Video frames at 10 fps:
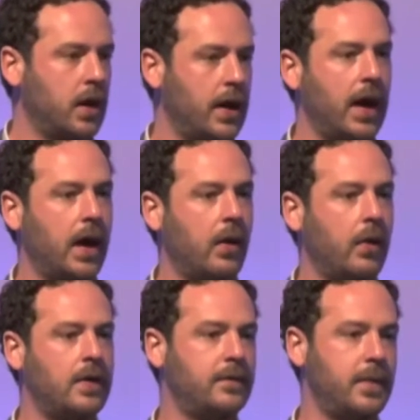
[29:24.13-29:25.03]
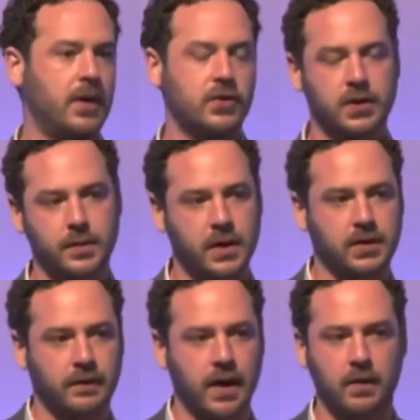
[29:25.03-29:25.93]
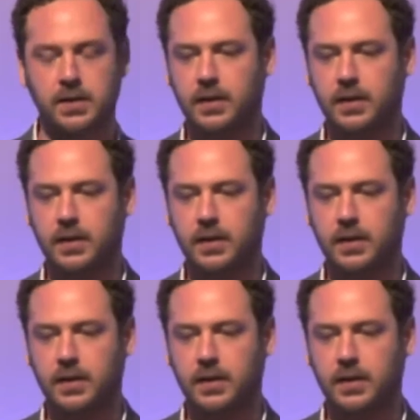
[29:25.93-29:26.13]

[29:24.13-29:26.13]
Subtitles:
and how information spreads around.